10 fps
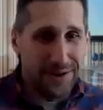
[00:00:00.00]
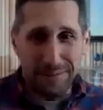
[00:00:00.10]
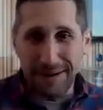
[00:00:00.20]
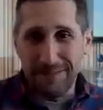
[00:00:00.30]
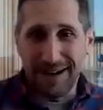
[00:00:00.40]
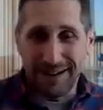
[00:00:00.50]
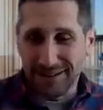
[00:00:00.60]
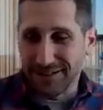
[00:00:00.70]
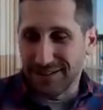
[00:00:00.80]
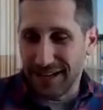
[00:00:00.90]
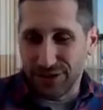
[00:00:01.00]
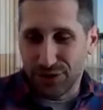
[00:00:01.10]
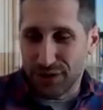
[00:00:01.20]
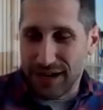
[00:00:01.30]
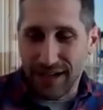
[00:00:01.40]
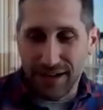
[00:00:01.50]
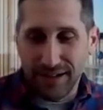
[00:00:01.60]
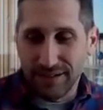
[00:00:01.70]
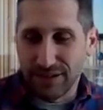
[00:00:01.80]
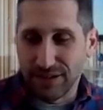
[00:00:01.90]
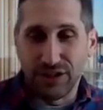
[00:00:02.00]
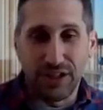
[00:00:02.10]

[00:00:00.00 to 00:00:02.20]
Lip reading: my models and try to just